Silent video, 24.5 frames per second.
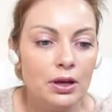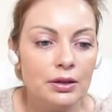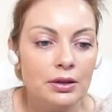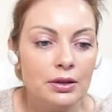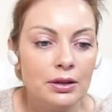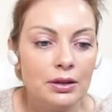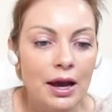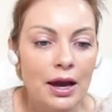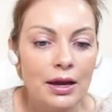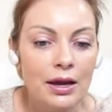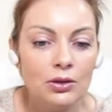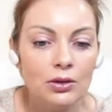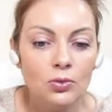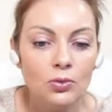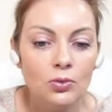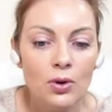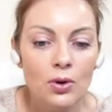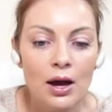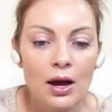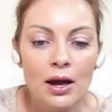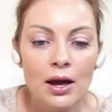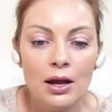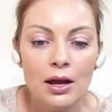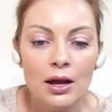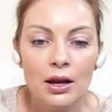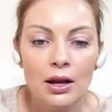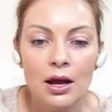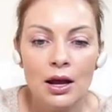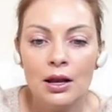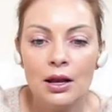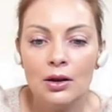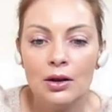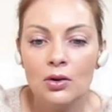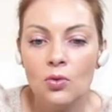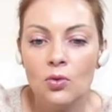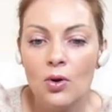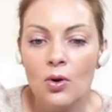put the night
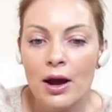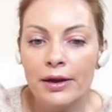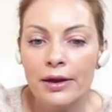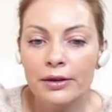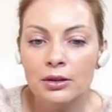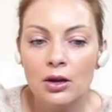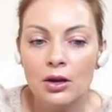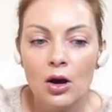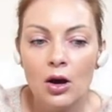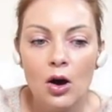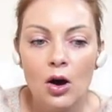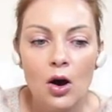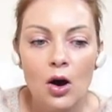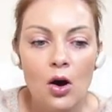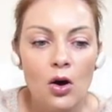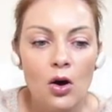uh, light